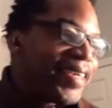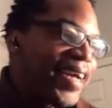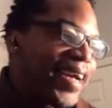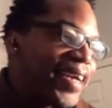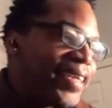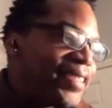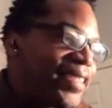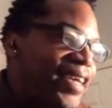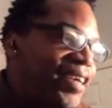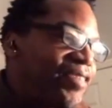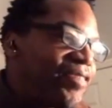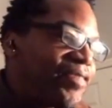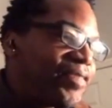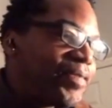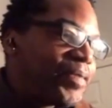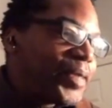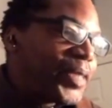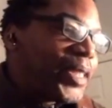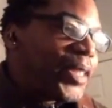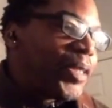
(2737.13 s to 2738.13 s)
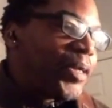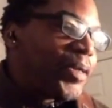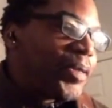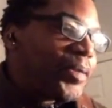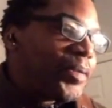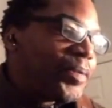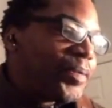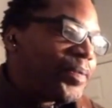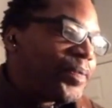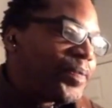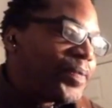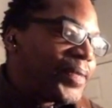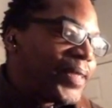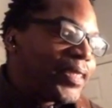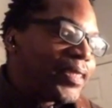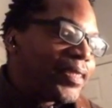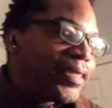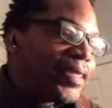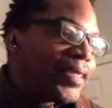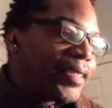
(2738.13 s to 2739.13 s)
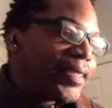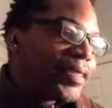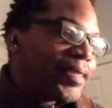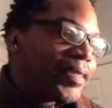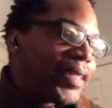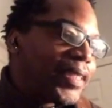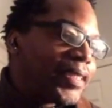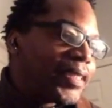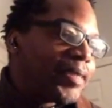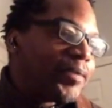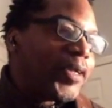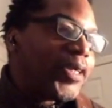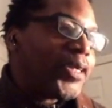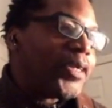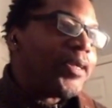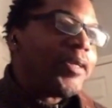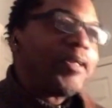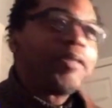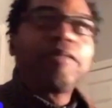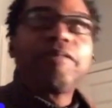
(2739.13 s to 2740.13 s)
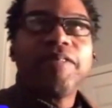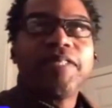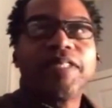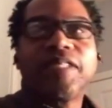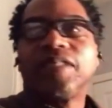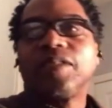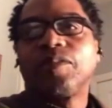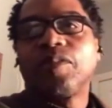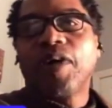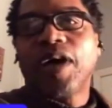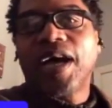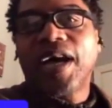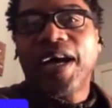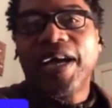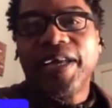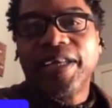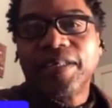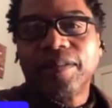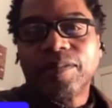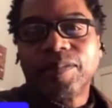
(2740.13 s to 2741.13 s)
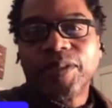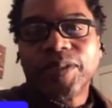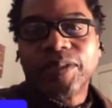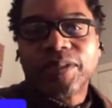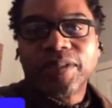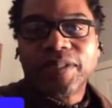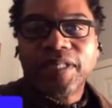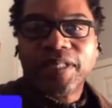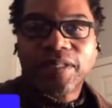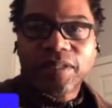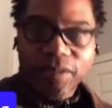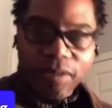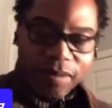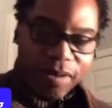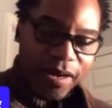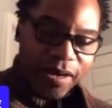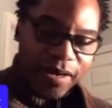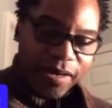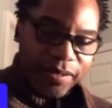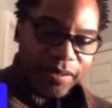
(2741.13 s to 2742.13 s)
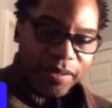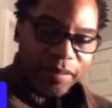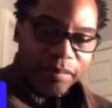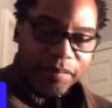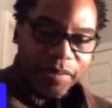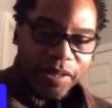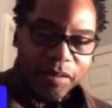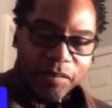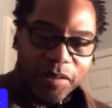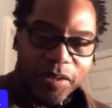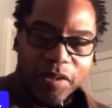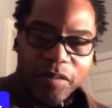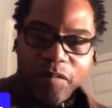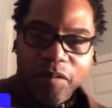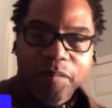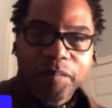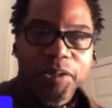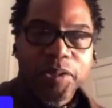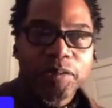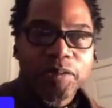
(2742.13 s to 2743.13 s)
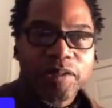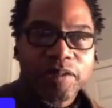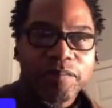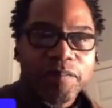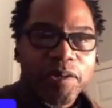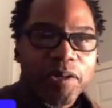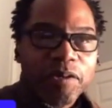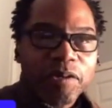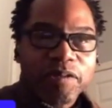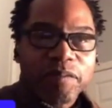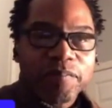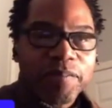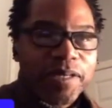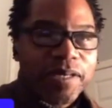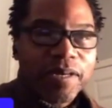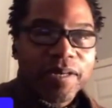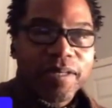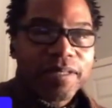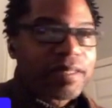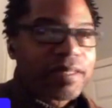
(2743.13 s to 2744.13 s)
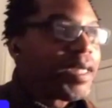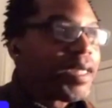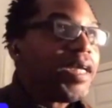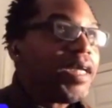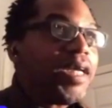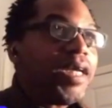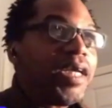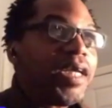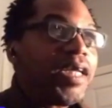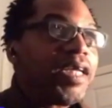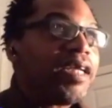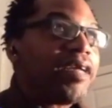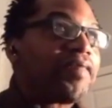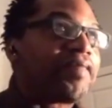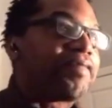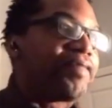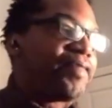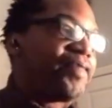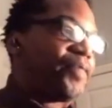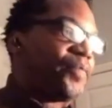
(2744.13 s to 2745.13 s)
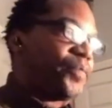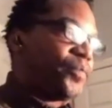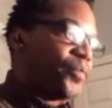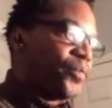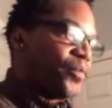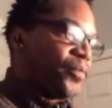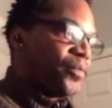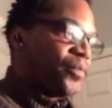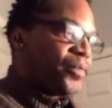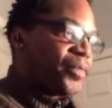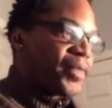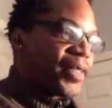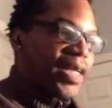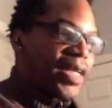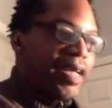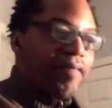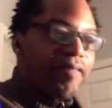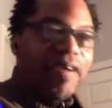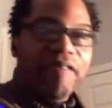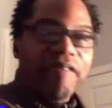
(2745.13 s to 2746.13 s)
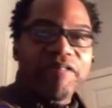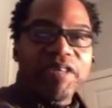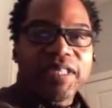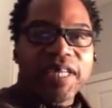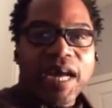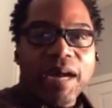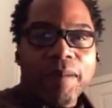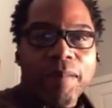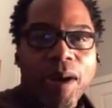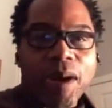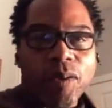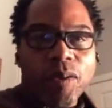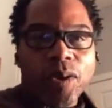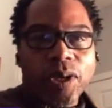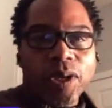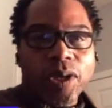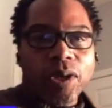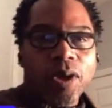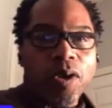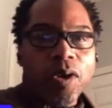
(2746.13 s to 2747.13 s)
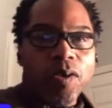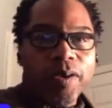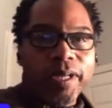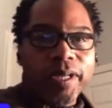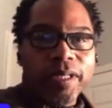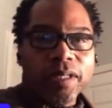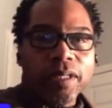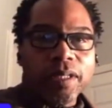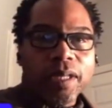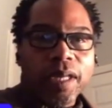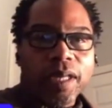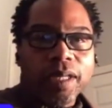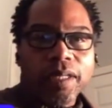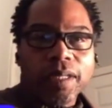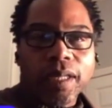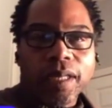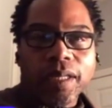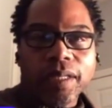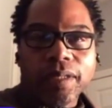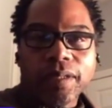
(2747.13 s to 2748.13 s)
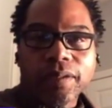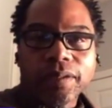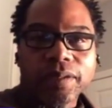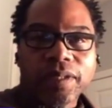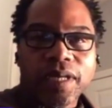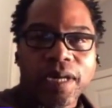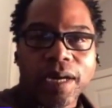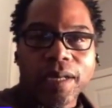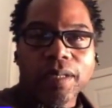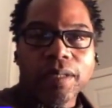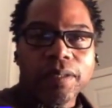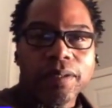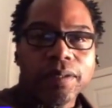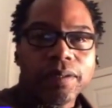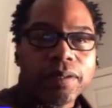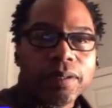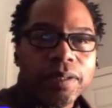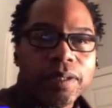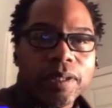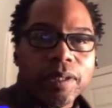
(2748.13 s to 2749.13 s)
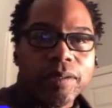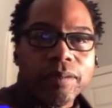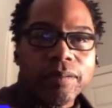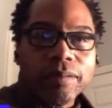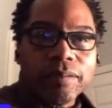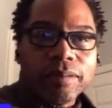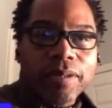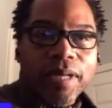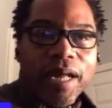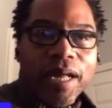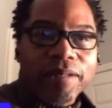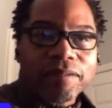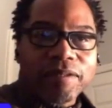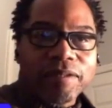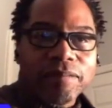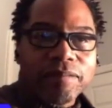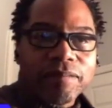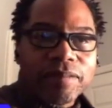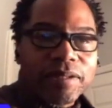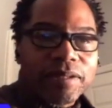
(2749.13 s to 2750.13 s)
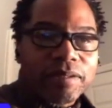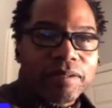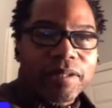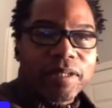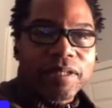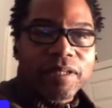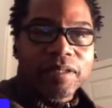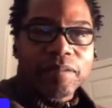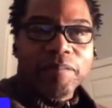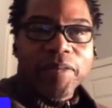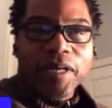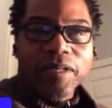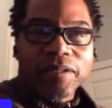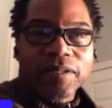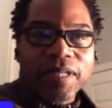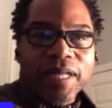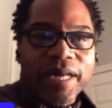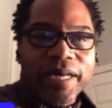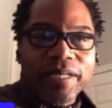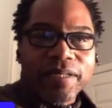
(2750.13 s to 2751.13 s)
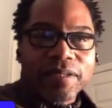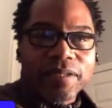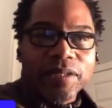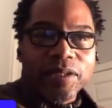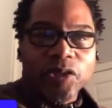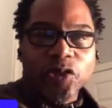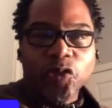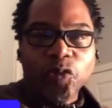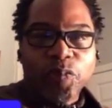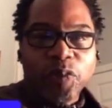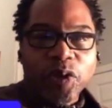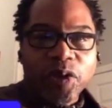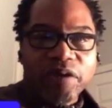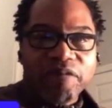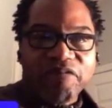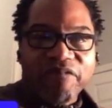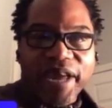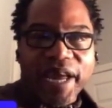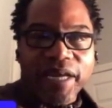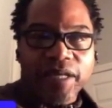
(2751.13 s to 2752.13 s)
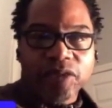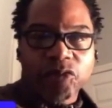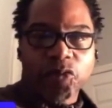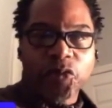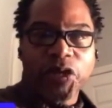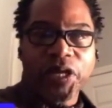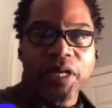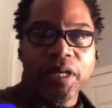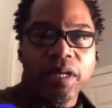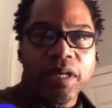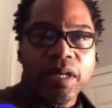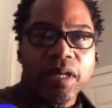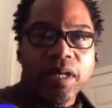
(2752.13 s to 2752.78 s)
I love it's it's one of those reasons why it's so hard to be with a woman who smokes because if if every time I want to go and cuddle, it smells like the Newport factory.